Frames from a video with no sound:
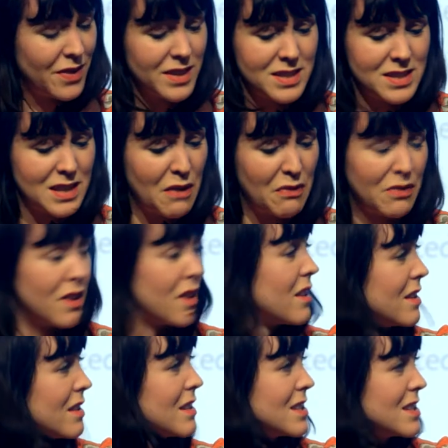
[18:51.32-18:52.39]
stuff
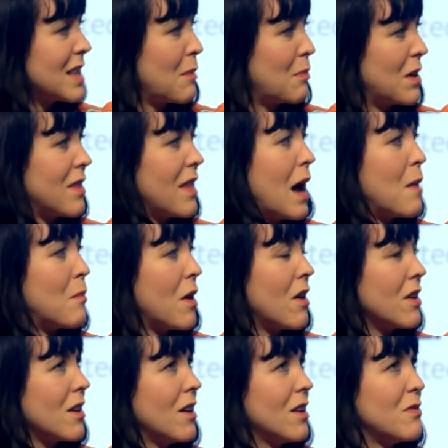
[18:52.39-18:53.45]
that does happen like that. But
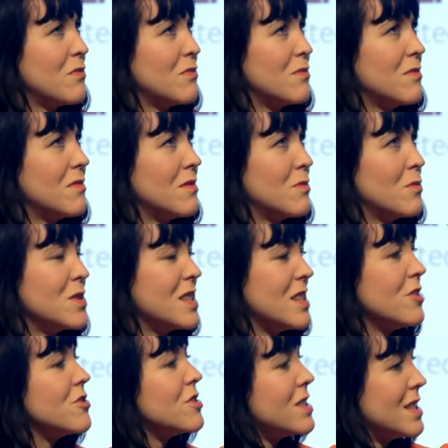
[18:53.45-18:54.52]
I kind of was
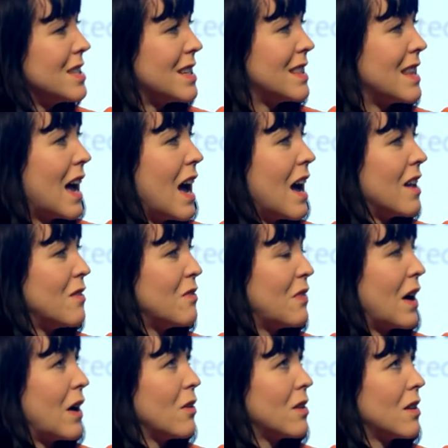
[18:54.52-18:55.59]
interested in that and
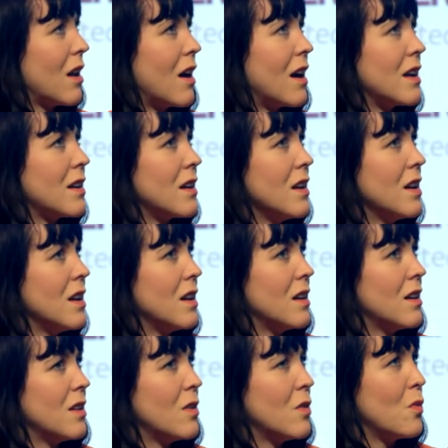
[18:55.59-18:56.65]
felt like...
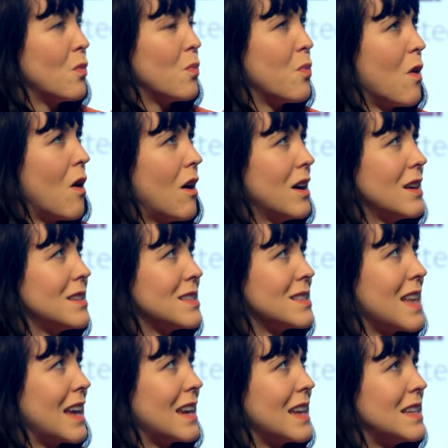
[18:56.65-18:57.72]
Why does
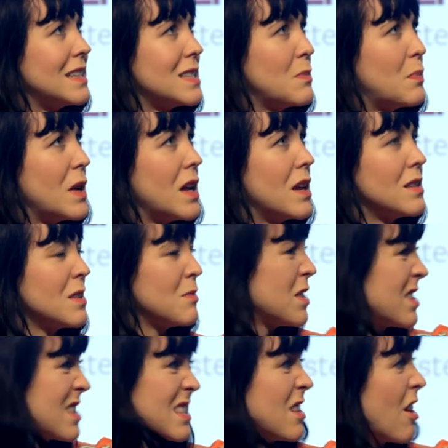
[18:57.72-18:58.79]
that need to be...
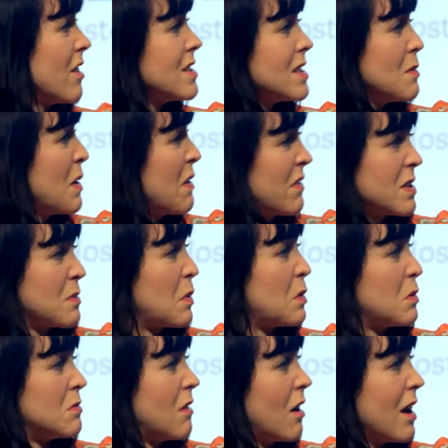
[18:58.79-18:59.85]
Sometimes it's nice to be
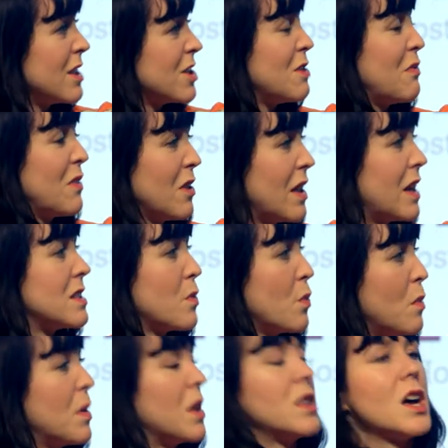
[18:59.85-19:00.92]
invisible. I actually feel that as a
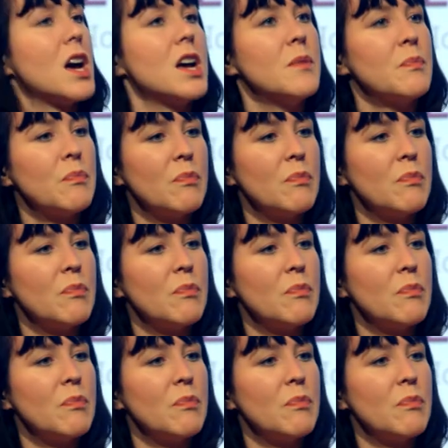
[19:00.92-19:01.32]
woman, that,